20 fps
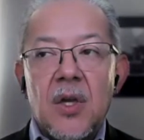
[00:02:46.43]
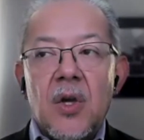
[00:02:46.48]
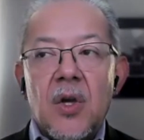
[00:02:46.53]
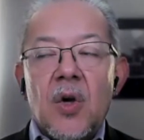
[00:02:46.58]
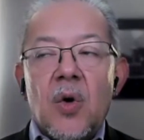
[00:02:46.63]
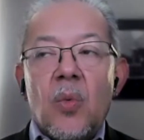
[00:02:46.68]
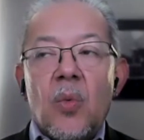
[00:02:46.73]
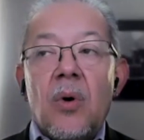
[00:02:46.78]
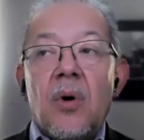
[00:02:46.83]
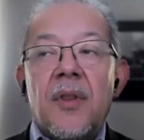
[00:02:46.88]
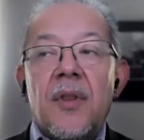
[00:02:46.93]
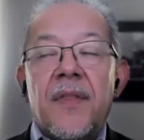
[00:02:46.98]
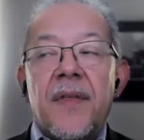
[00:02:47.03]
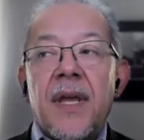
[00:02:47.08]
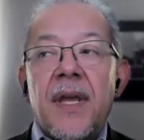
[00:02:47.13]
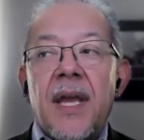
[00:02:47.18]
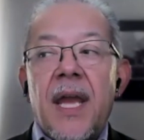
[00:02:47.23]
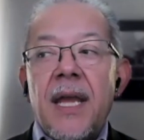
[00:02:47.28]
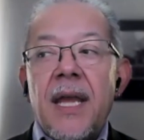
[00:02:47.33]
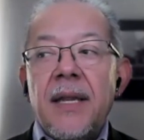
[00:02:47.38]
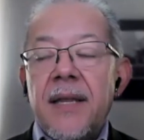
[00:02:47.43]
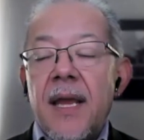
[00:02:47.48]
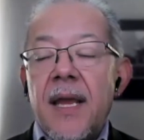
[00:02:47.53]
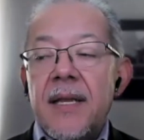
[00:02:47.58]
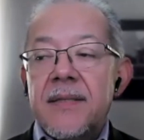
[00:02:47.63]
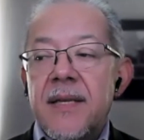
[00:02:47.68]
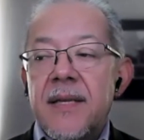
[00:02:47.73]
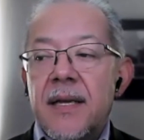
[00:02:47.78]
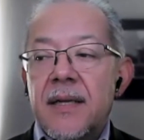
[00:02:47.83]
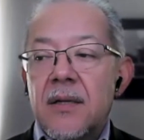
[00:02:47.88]
Well, the eight K
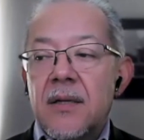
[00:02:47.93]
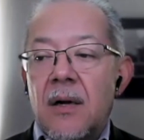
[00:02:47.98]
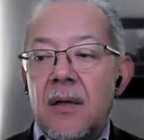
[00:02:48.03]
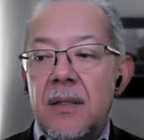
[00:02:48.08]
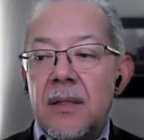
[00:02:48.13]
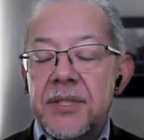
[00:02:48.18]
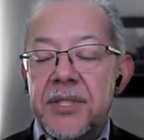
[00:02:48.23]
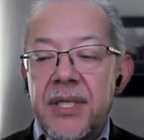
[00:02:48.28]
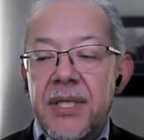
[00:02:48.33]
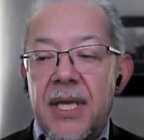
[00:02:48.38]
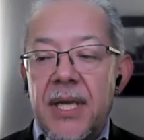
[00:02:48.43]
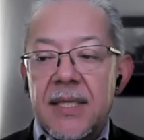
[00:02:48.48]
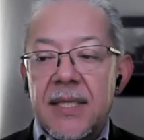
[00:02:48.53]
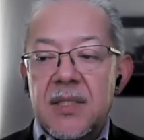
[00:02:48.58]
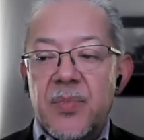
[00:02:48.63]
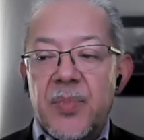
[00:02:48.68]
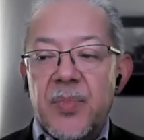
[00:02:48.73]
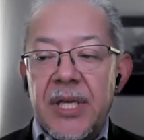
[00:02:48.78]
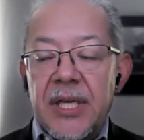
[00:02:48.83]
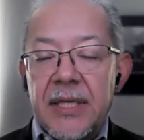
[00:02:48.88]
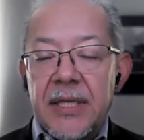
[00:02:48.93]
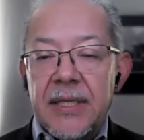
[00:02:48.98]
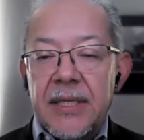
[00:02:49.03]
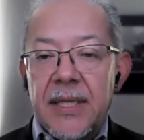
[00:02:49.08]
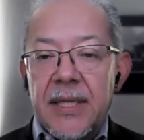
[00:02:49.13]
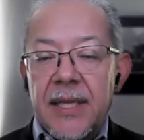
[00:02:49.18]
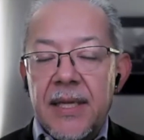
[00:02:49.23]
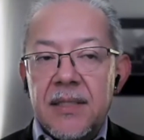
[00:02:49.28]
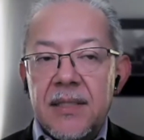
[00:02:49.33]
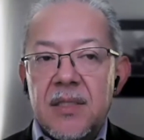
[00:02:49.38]
technology has been
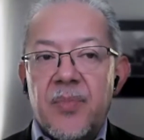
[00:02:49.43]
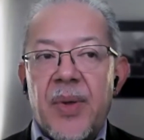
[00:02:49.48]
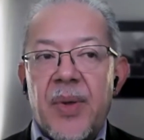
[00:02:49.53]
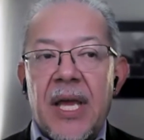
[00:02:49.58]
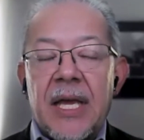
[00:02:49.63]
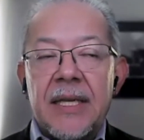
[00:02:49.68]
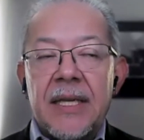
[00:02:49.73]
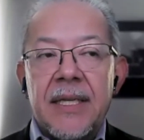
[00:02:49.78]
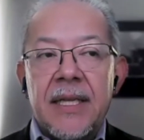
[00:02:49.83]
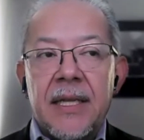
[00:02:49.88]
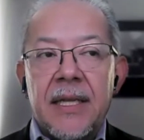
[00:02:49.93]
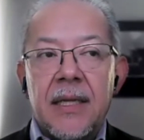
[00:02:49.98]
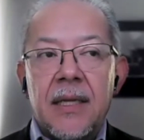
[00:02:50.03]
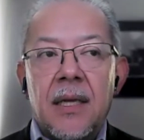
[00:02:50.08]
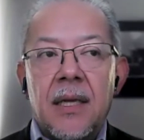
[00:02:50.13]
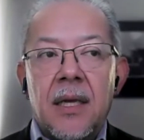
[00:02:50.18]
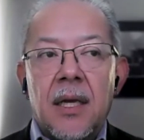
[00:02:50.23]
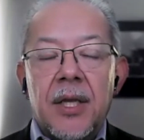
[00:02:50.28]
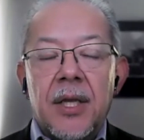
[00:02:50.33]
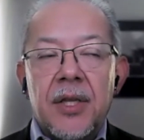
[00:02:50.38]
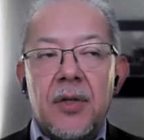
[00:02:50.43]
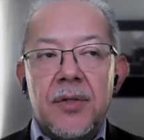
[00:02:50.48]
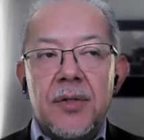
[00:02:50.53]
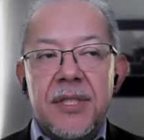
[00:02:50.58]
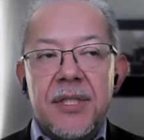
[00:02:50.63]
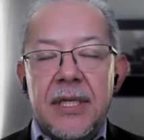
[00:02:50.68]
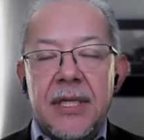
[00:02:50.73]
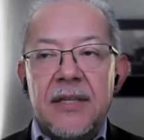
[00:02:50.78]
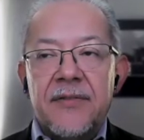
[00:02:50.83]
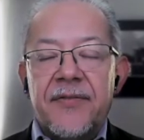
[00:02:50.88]
expanding, you know,
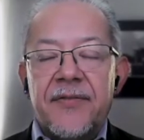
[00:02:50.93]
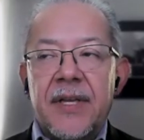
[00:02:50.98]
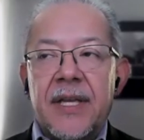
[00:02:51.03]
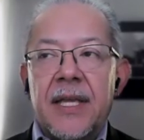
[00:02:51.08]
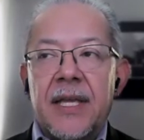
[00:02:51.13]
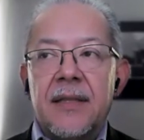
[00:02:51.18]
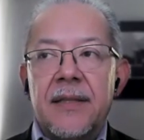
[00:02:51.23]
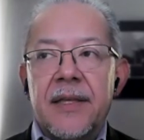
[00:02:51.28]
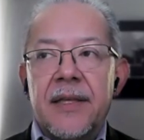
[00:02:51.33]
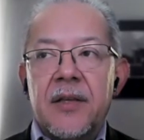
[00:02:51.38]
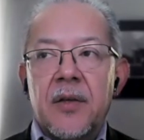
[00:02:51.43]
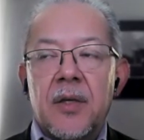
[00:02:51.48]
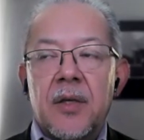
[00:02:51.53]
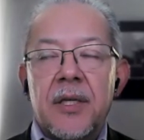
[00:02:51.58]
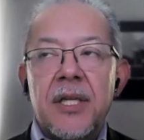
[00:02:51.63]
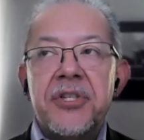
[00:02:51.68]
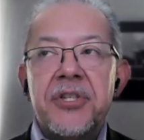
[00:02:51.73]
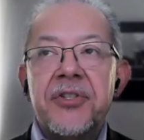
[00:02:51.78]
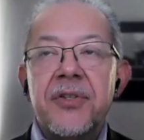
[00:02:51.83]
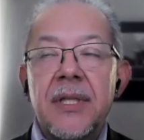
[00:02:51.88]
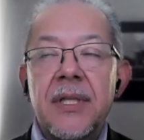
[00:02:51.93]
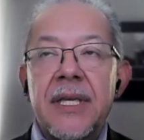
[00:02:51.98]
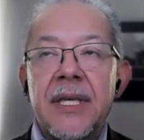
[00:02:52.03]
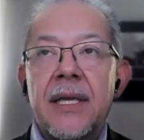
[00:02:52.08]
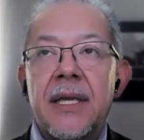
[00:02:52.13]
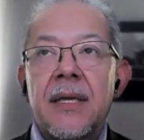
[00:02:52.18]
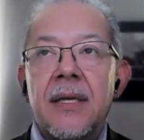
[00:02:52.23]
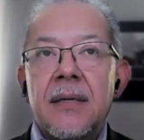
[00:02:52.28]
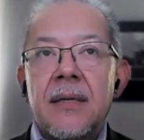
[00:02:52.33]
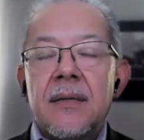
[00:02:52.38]
significantly.
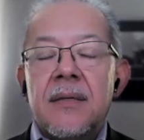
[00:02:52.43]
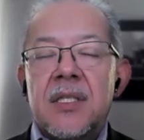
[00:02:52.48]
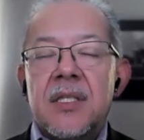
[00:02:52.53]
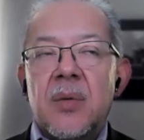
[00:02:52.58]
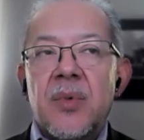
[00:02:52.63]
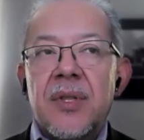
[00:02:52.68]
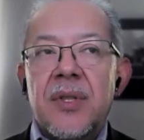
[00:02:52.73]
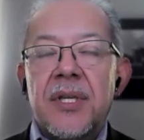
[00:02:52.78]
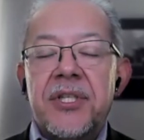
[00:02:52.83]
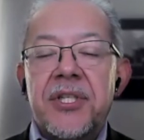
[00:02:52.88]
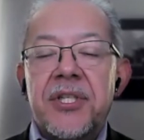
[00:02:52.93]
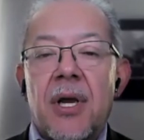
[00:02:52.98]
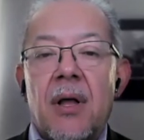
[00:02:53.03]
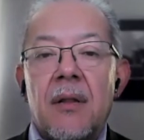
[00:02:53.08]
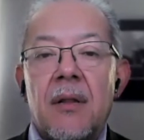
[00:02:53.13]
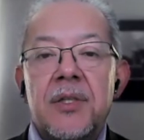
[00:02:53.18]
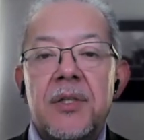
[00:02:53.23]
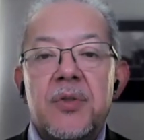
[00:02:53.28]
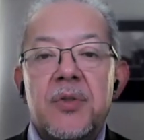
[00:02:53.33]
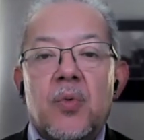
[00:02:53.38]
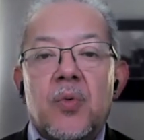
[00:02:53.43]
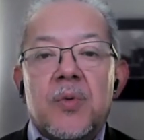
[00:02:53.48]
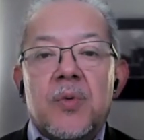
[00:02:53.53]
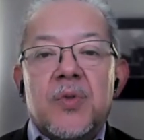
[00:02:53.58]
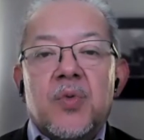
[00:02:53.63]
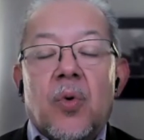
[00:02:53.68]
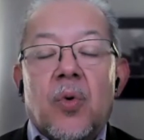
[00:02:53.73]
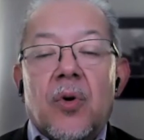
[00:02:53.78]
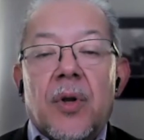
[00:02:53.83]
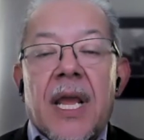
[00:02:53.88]
Initially, some of the challenges
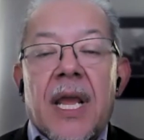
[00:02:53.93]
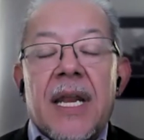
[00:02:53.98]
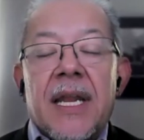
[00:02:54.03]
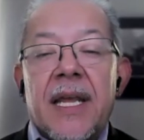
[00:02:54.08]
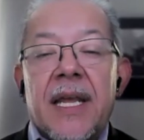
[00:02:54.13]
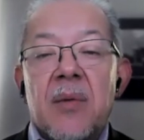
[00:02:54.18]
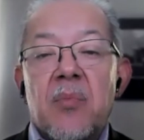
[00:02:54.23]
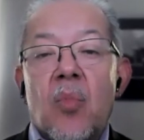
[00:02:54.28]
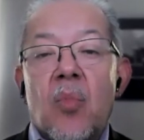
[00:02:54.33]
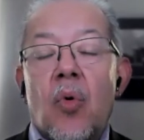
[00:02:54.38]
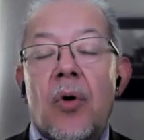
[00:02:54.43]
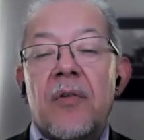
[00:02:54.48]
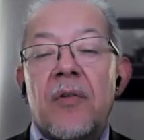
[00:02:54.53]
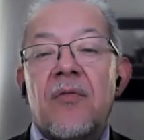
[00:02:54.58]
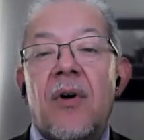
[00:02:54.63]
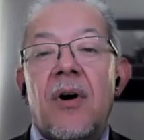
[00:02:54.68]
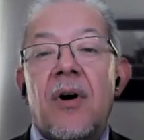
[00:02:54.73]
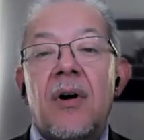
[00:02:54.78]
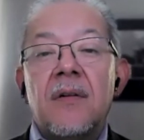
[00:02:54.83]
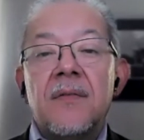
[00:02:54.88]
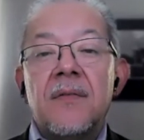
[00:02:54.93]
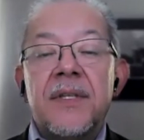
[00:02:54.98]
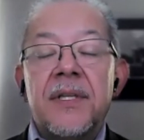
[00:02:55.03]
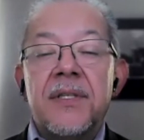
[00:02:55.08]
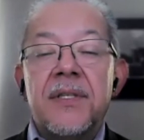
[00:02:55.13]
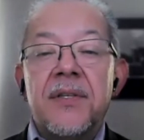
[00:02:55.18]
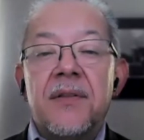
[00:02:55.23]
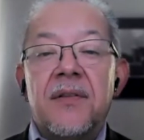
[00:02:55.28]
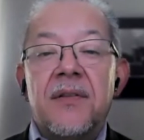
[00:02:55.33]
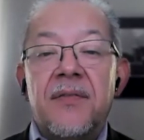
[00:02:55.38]
were getting it more involved
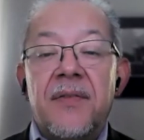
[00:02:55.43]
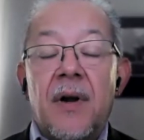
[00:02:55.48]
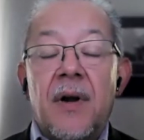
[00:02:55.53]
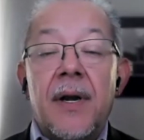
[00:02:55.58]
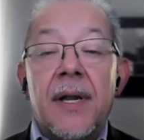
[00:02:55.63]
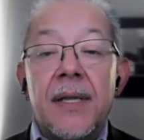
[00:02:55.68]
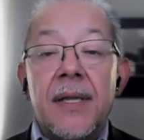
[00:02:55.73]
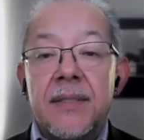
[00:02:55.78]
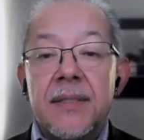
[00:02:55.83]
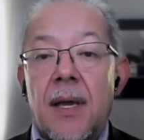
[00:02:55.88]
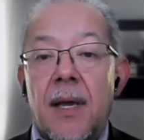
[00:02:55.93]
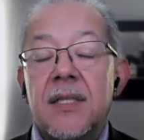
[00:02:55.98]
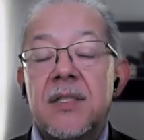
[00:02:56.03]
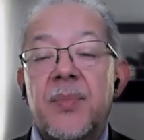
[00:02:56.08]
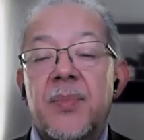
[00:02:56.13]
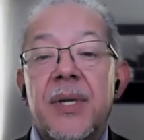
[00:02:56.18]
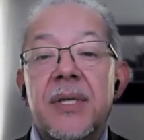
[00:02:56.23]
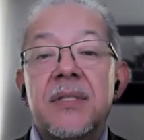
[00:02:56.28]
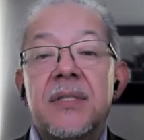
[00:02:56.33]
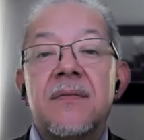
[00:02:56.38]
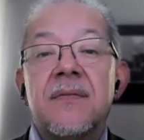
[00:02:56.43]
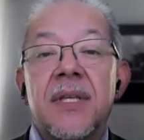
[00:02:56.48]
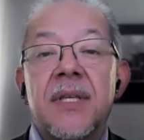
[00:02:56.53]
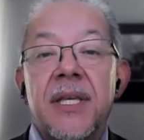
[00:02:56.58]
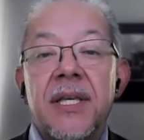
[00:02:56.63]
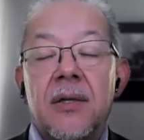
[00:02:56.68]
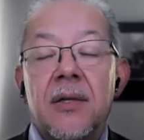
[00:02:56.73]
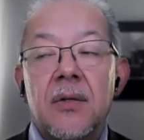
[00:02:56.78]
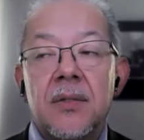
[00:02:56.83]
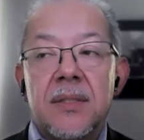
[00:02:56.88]
into the various aspects of the
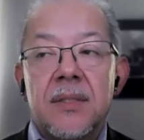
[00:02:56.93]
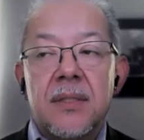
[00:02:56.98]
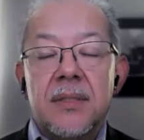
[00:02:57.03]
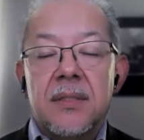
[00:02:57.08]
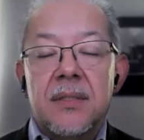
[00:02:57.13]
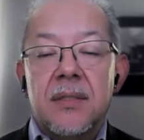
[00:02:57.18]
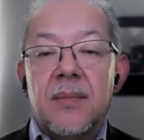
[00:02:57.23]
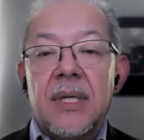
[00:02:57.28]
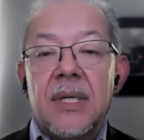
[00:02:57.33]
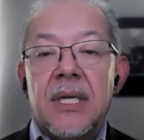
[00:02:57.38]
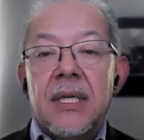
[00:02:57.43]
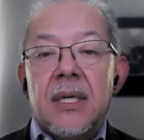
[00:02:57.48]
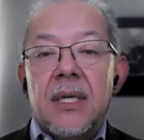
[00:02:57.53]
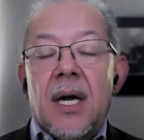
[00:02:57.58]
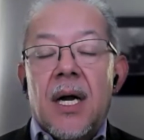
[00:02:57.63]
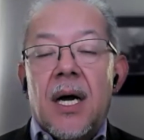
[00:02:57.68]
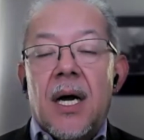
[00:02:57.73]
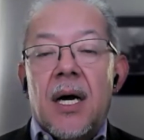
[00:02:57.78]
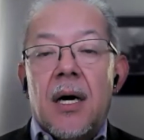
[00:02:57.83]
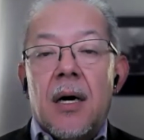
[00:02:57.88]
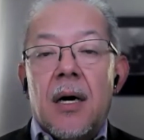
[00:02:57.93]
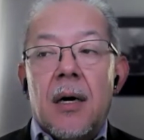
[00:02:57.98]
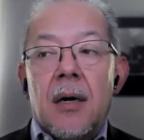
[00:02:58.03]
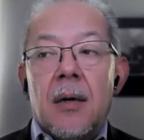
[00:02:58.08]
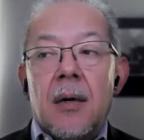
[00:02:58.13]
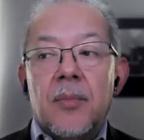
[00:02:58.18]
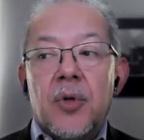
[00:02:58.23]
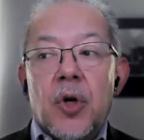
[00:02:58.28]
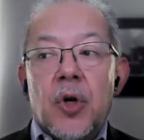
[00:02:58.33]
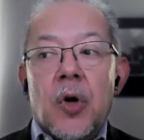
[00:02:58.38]
ecosystem.
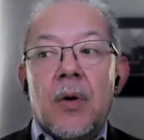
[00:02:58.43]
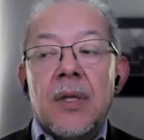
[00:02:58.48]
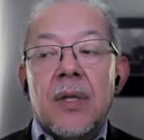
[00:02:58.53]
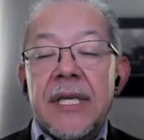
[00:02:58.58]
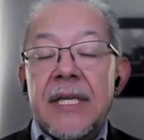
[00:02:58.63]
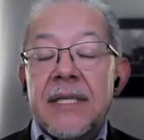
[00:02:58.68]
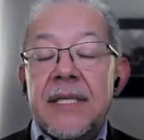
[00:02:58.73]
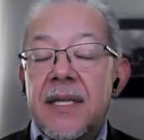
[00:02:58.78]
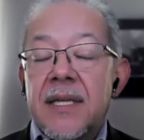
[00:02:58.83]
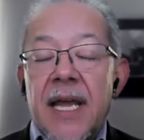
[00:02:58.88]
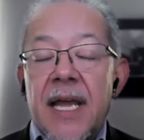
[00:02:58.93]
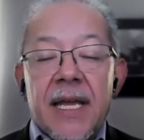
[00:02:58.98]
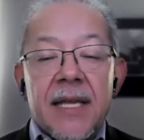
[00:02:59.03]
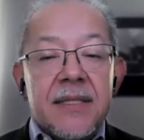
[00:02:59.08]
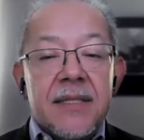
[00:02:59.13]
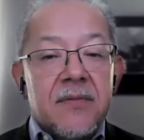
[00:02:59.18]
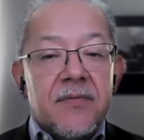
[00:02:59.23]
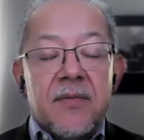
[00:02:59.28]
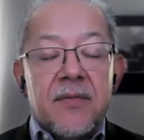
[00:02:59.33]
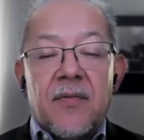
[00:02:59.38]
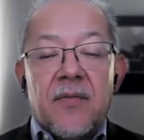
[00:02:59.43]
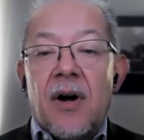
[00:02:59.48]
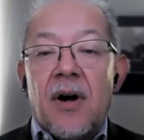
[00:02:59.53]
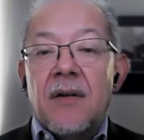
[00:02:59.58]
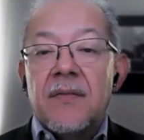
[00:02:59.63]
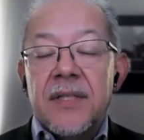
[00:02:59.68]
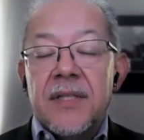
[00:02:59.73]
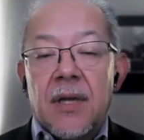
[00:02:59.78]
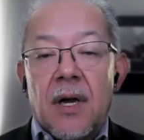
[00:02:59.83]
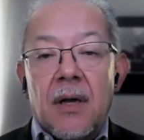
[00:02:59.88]
Um, currently today, it's
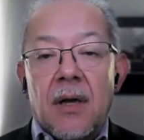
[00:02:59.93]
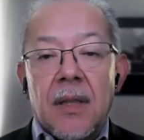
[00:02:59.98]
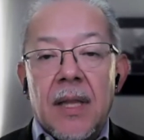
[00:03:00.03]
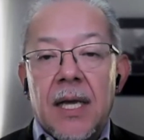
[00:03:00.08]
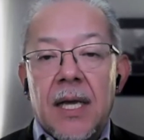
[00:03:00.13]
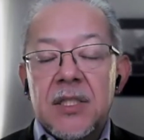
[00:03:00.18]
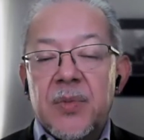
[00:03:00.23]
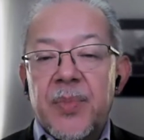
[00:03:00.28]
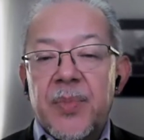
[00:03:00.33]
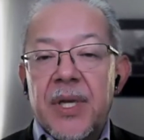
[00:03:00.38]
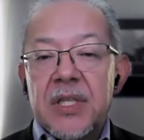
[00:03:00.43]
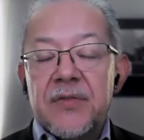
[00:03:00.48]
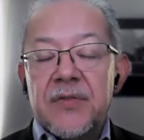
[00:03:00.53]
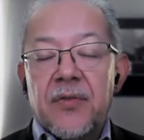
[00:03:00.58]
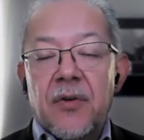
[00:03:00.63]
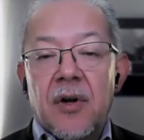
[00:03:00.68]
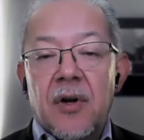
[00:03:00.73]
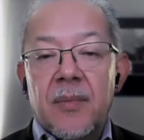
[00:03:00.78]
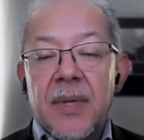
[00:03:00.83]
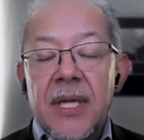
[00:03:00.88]
involved in all aspects, from